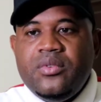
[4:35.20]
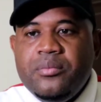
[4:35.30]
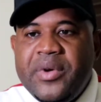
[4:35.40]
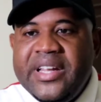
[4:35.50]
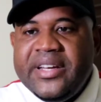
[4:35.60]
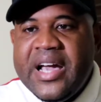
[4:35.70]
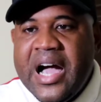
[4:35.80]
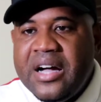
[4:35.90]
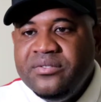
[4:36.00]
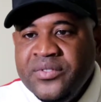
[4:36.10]

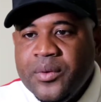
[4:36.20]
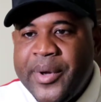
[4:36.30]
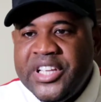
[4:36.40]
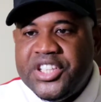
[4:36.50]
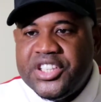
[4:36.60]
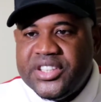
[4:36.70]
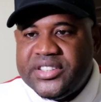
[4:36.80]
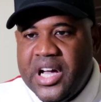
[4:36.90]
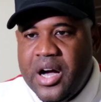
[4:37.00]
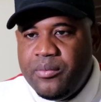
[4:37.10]
Belinda Bencic
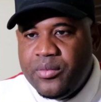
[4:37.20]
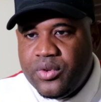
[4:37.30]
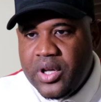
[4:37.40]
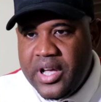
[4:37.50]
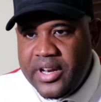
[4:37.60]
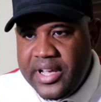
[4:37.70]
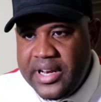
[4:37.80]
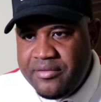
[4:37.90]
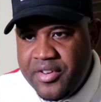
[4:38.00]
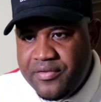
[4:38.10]
is um, uh, the
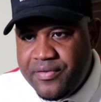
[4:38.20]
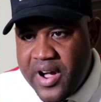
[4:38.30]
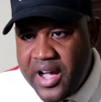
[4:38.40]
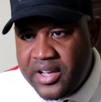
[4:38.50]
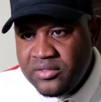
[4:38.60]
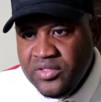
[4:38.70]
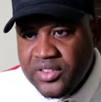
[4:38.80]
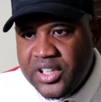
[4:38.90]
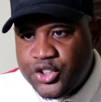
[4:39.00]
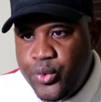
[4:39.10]
11th
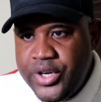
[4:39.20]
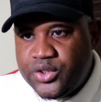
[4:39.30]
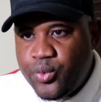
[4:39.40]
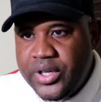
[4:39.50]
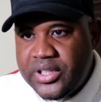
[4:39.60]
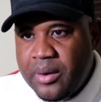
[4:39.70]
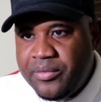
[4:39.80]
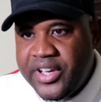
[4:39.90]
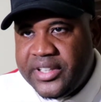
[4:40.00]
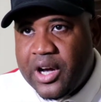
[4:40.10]
ranked, the Swiss with um,
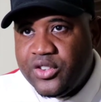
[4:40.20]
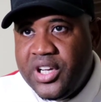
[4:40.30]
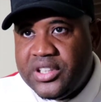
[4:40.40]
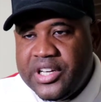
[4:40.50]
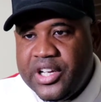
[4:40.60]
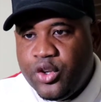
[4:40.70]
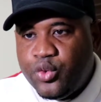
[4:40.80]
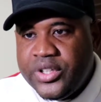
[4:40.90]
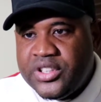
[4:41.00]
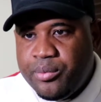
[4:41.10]

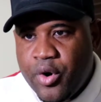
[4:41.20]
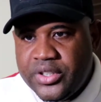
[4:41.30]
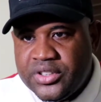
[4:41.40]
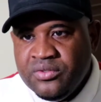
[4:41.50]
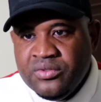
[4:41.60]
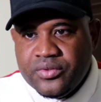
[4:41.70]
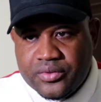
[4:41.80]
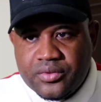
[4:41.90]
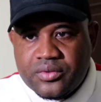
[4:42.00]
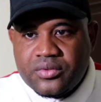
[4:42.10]
3,820 points.
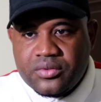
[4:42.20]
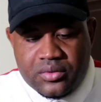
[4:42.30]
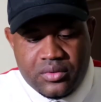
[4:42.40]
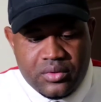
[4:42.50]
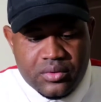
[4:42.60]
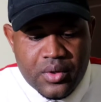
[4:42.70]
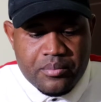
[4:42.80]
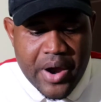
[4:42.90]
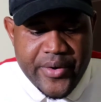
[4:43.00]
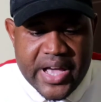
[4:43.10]

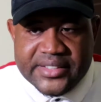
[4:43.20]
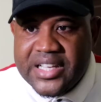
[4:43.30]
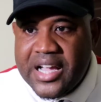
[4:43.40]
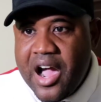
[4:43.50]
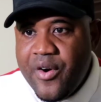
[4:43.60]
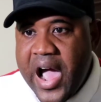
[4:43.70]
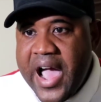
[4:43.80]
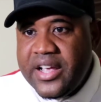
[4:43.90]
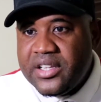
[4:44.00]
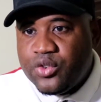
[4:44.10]
Maria
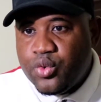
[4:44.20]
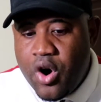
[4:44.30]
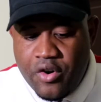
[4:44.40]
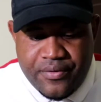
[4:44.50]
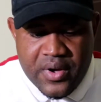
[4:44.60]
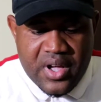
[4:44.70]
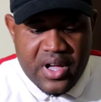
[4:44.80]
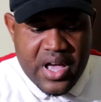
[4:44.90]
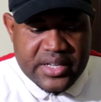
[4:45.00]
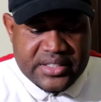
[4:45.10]
Sakkari, the 12th
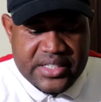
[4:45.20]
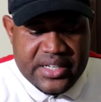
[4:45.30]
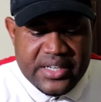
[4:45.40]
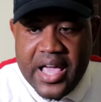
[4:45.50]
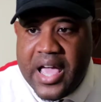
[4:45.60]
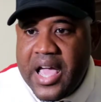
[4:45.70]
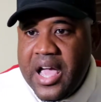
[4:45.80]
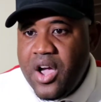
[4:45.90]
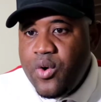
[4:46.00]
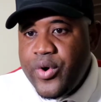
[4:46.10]
uh, seed
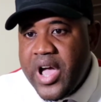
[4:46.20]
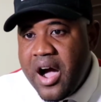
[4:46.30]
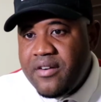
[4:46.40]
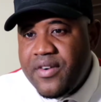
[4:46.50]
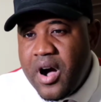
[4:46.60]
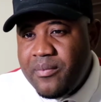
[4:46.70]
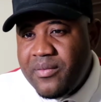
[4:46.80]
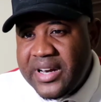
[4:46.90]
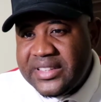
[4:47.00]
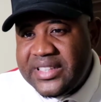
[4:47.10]
there. We have
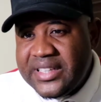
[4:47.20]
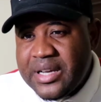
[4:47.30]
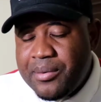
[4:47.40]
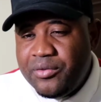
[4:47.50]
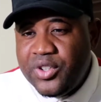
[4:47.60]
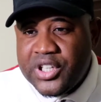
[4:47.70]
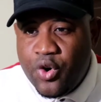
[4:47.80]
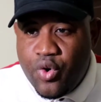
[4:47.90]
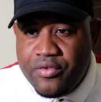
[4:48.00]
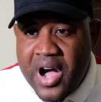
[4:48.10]
um, Anastasia
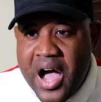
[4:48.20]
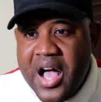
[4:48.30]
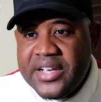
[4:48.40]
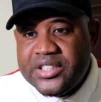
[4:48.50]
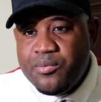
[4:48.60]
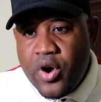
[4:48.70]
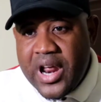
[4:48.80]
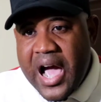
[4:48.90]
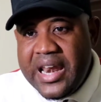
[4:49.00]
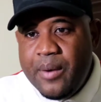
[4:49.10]
Pavlyuchenkova,
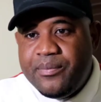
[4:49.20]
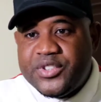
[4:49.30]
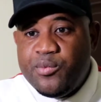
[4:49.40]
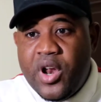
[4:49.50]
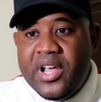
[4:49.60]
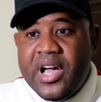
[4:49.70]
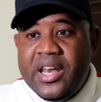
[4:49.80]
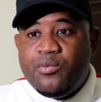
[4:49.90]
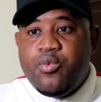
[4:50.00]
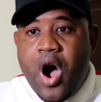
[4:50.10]
Simona Halep. Simona
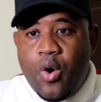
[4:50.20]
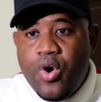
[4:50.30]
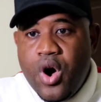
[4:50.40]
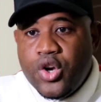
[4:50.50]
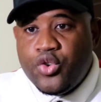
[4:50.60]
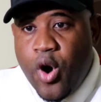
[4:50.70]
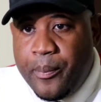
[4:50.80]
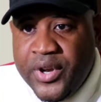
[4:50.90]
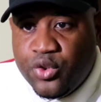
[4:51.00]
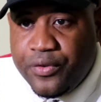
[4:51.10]
Halep, wow,
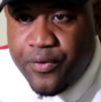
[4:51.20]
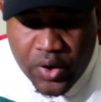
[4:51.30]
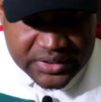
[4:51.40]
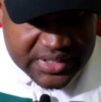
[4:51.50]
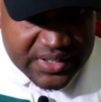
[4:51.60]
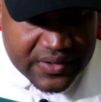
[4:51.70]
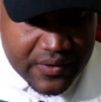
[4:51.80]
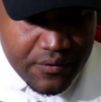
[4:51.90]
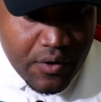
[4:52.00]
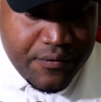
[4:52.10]
dropping to 14
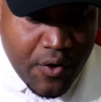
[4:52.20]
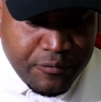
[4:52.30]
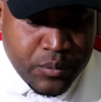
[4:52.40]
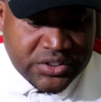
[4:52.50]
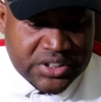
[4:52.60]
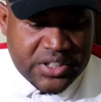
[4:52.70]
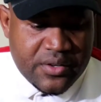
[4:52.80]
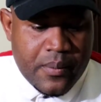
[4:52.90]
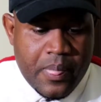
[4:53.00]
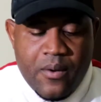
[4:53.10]
from 4th position.
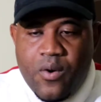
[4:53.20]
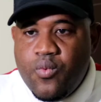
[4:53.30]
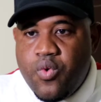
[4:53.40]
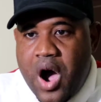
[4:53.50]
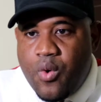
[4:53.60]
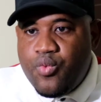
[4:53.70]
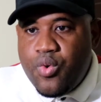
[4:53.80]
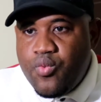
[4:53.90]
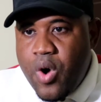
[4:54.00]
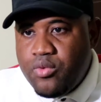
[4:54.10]

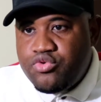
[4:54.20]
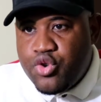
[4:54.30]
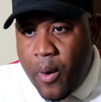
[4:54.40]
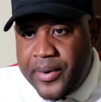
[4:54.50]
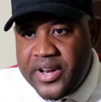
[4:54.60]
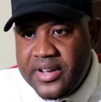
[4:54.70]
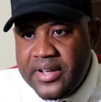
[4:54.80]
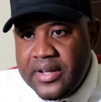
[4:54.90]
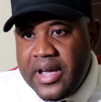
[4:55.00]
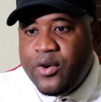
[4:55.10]
Wow, wow, dropping.
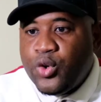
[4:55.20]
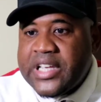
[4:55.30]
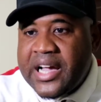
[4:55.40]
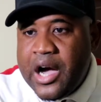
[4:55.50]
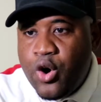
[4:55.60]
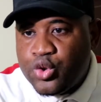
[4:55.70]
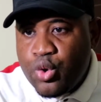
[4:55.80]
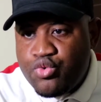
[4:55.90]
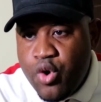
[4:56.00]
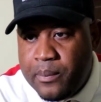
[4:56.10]
And Osaka
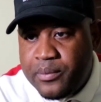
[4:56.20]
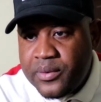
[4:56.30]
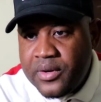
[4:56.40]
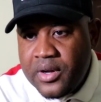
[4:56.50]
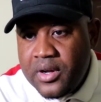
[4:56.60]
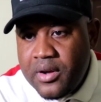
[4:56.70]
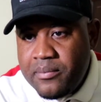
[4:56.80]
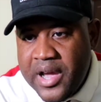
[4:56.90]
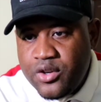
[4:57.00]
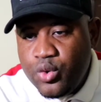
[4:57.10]
also dropped.
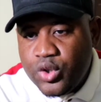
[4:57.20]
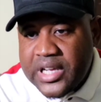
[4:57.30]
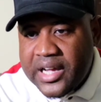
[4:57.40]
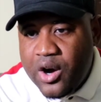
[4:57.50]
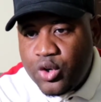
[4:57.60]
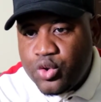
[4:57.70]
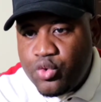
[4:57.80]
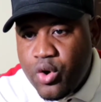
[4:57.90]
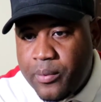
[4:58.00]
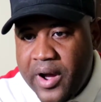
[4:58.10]
Mind you, Osaka also
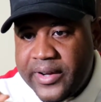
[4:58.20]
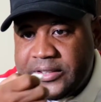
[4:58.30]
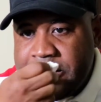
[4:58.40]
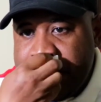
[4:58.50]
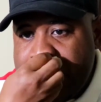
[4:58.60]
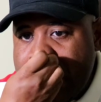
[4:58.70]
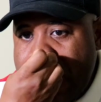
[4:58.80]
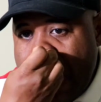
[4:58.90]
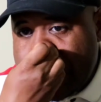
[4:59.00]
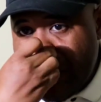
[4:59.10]
dropped currently
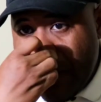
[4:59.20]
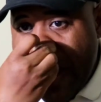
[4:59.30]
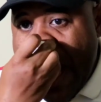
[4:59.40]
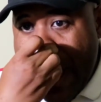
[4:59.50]
at number